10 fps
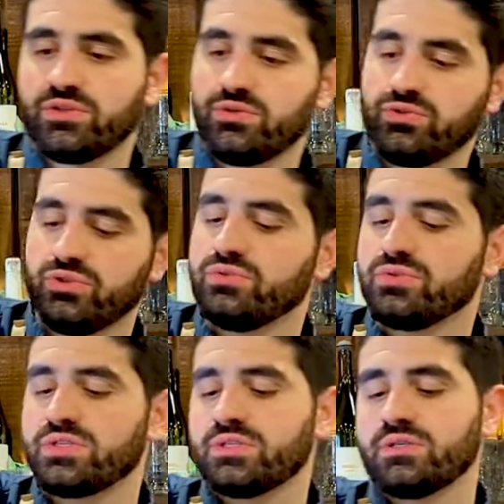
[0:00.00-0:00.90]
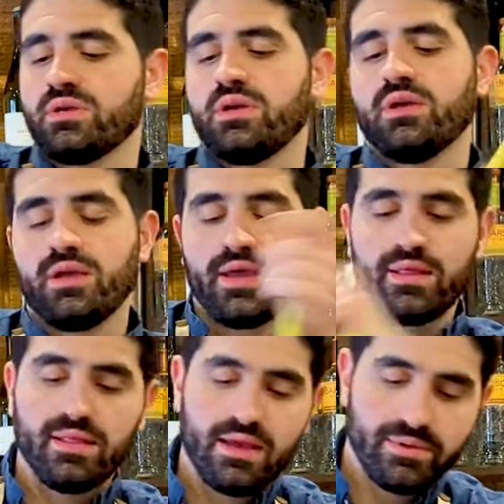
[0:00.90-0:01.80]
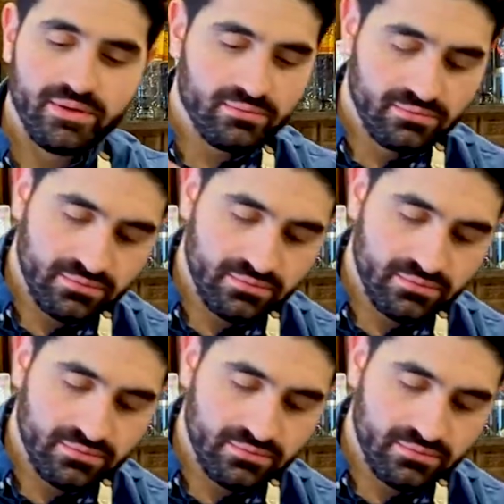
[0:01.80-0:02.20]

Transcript: to juice a lemon.